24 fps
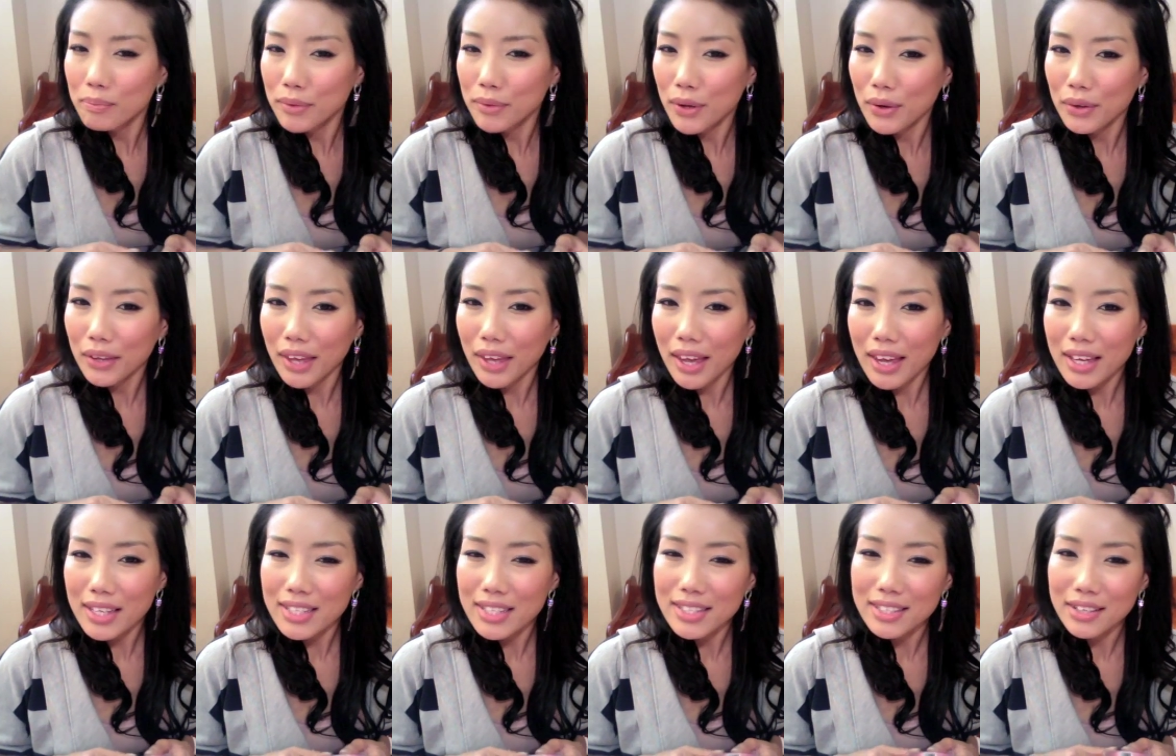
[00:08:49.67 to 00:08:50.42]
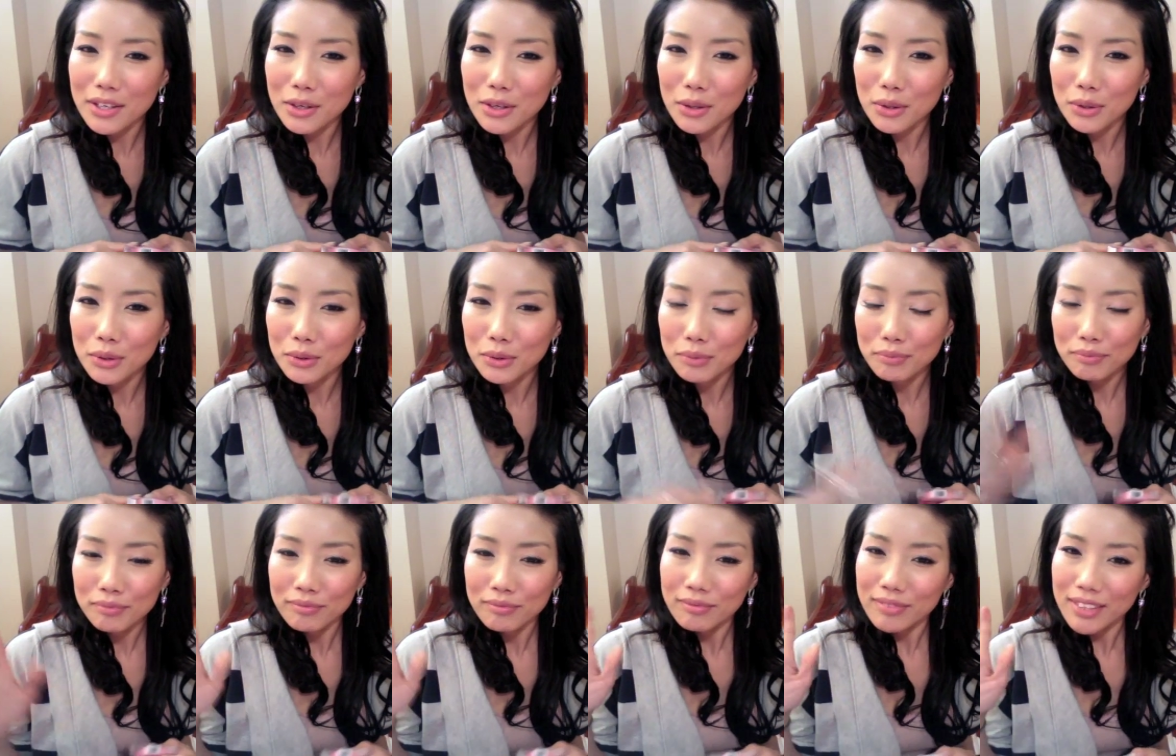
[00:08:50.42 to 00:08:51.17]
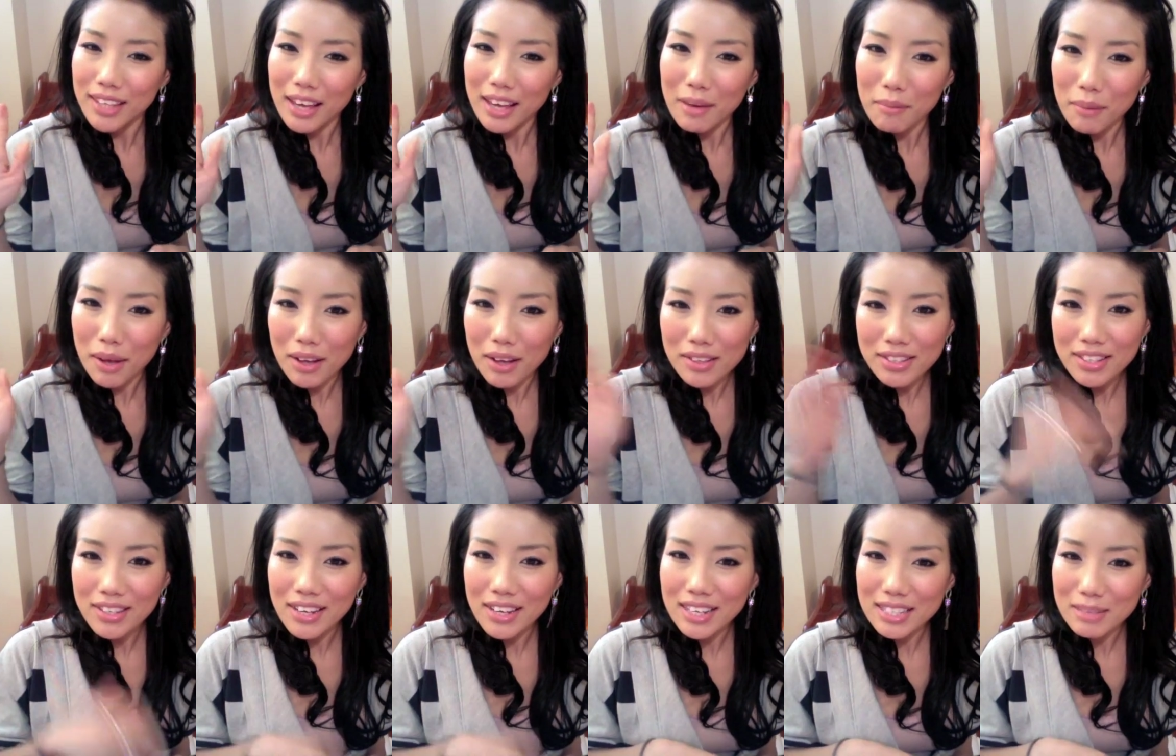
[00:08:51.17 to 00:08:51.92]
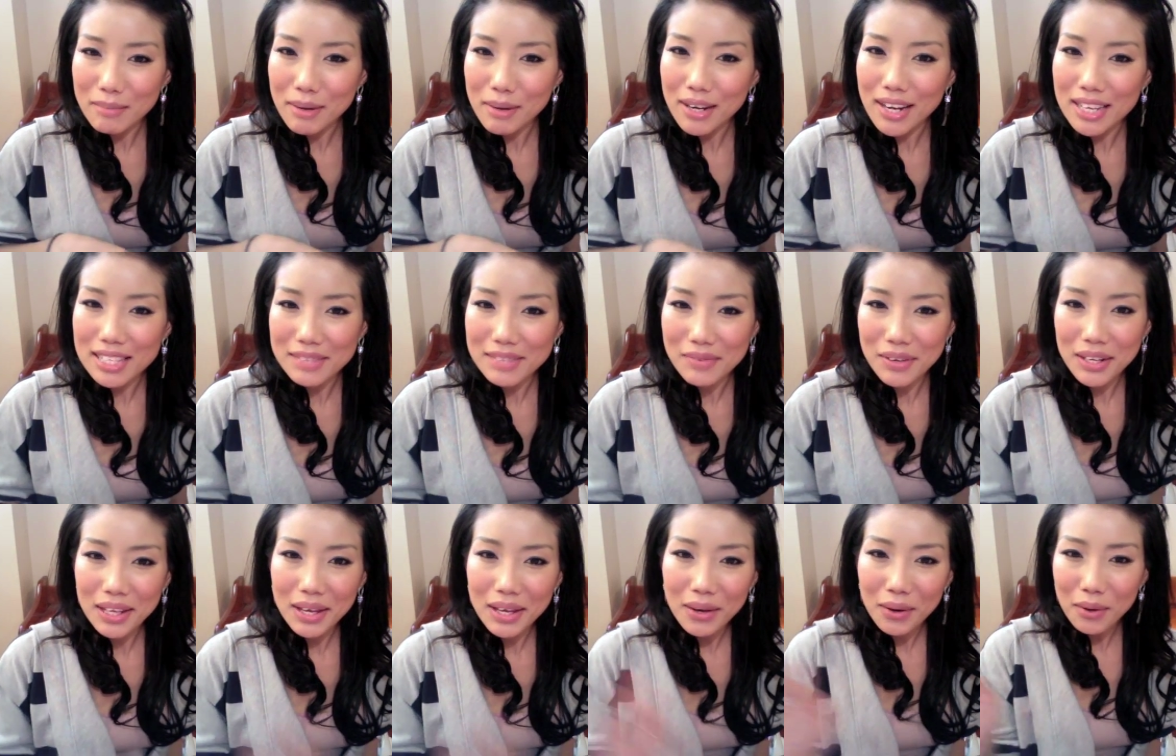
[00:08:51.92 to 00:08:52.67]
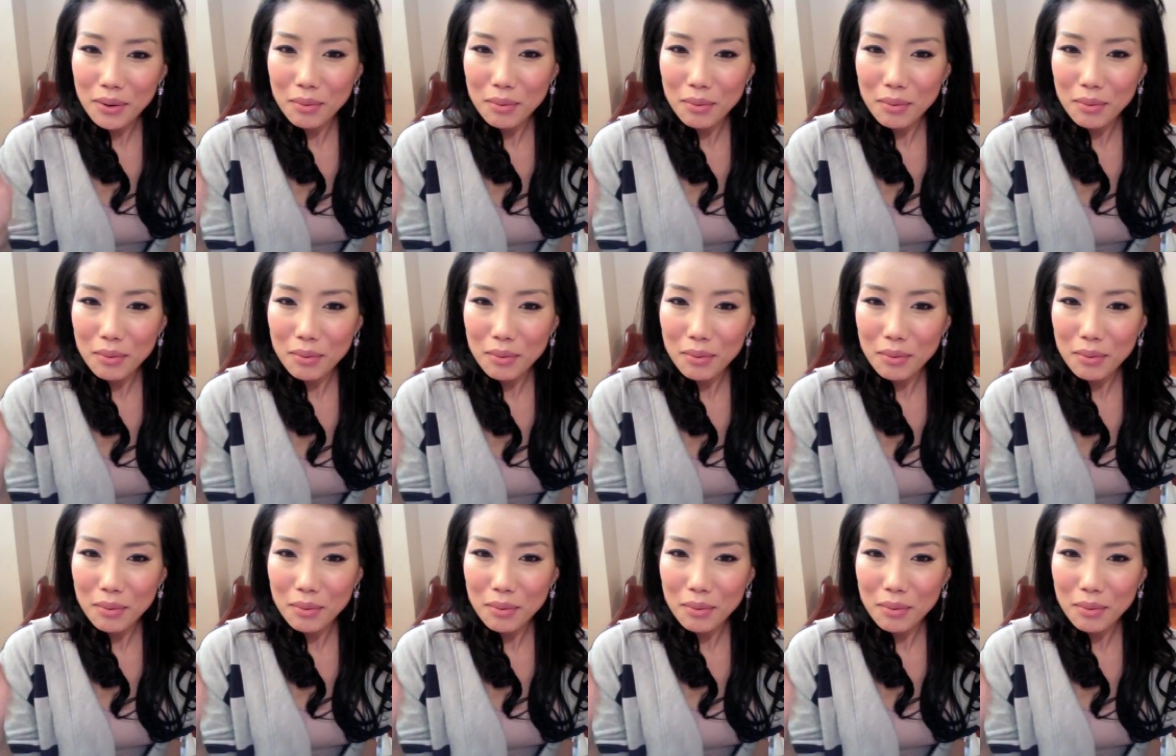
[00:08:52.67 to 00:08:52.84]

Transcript: Okay, so yep, I'll see you guys in my next video.